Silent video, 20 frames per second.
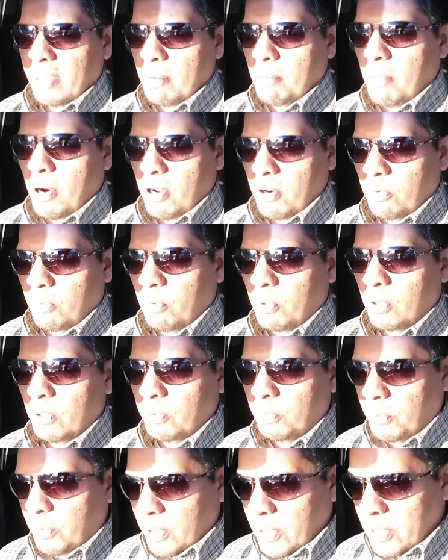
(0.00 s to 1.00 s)
that the modern
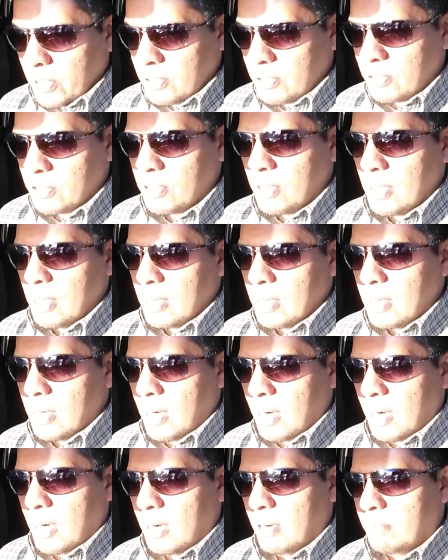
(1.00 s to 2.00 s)
world works.
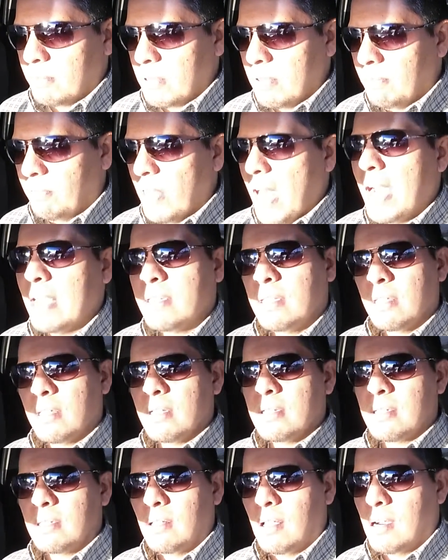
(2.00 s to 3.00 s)
You've lasted
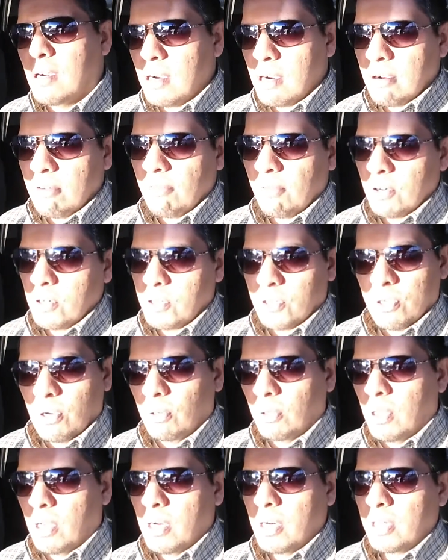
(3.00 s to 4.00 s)
this long for
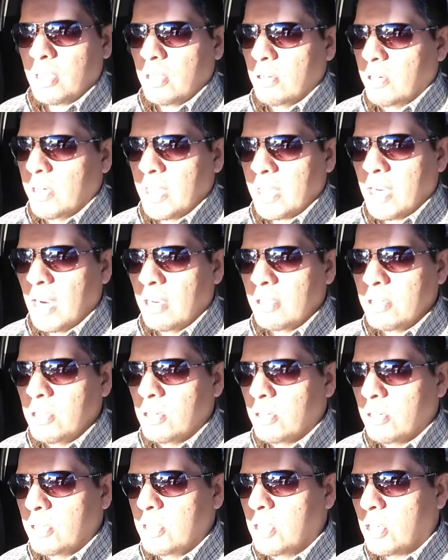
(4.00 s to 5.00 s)
so long.
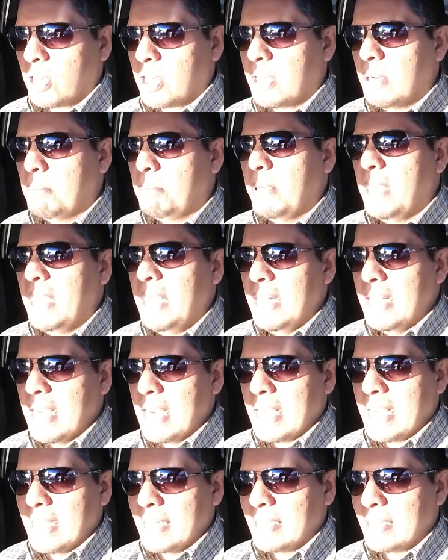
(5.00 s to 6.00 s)
You're competing
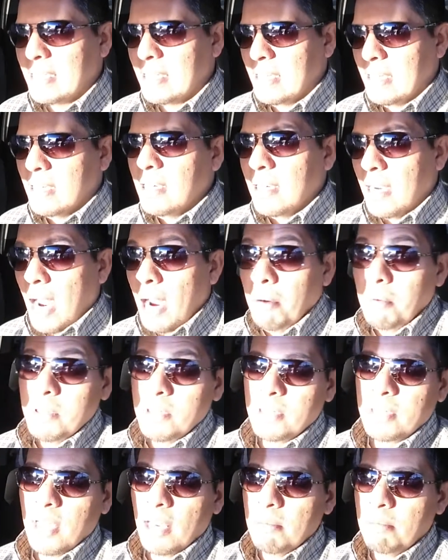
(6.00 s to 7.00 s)
against, I
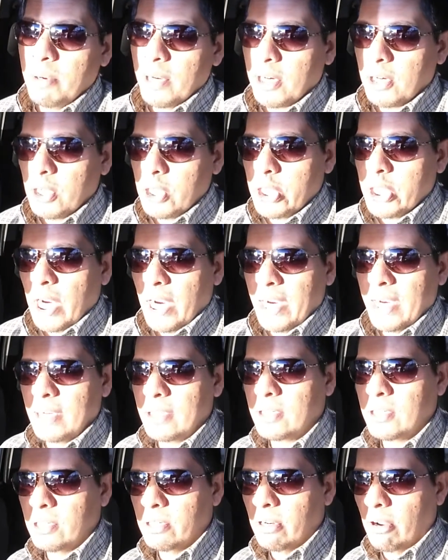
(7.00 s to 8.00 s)
would say, bigger
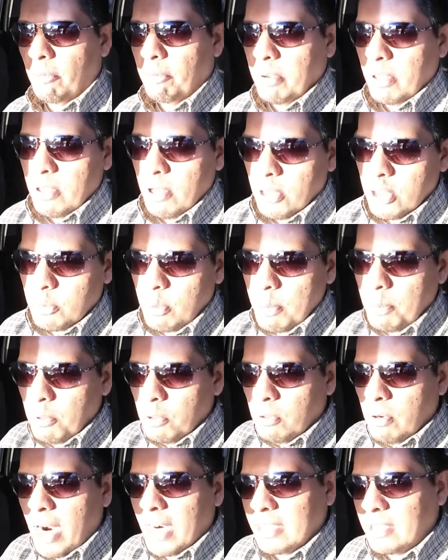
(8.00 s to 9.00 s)
giants. You know, if there's
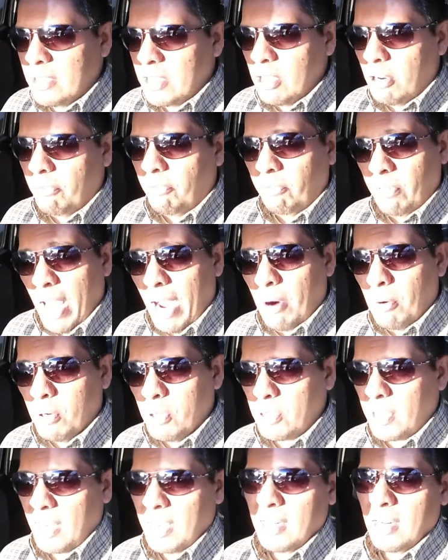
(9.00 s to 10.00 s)
people who actually sell
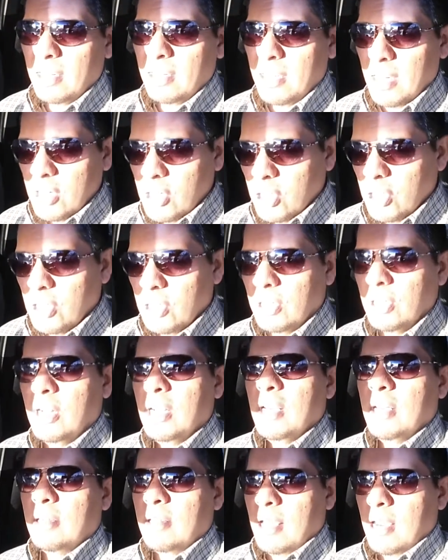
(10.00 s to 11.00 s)
flowers in addition,
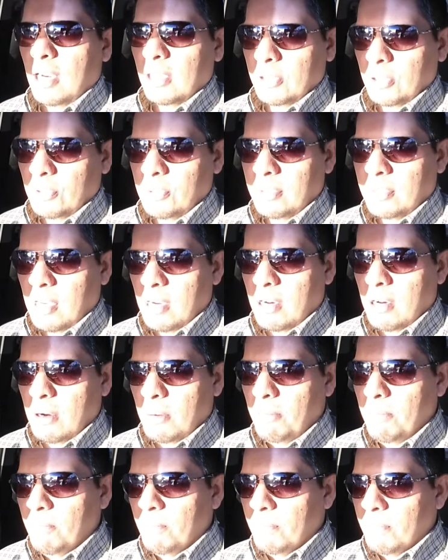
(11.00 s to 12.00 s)
they also
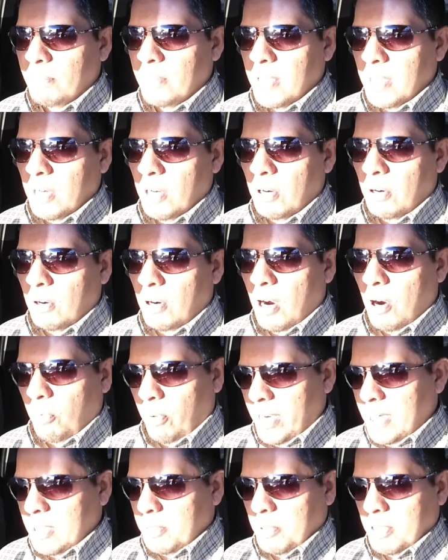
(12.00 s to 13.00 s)
sell, you know,
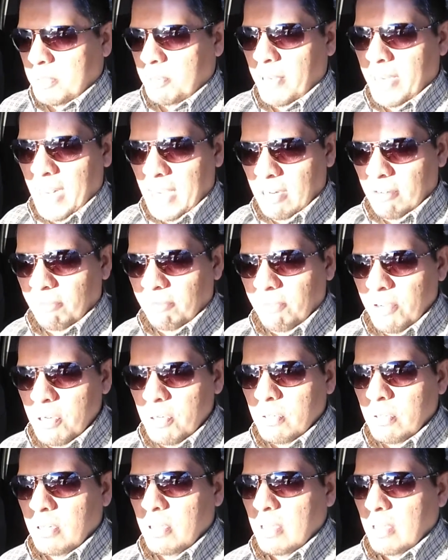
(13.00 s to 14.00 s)
arrangements made out of
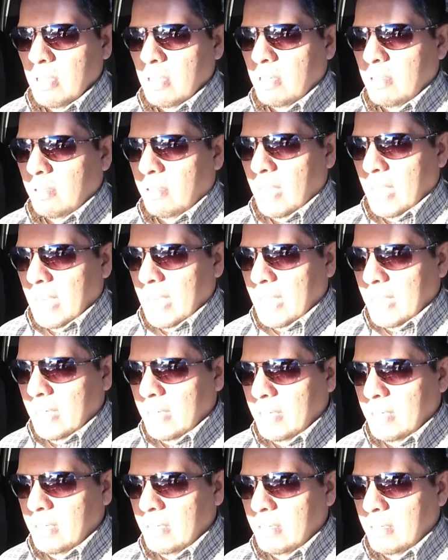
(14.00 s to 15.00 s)
food.
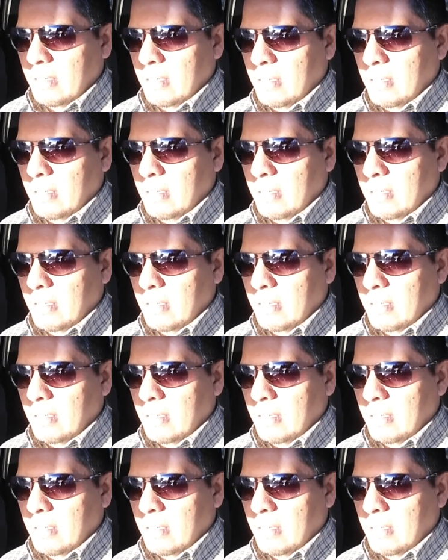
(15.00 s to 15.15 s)
Then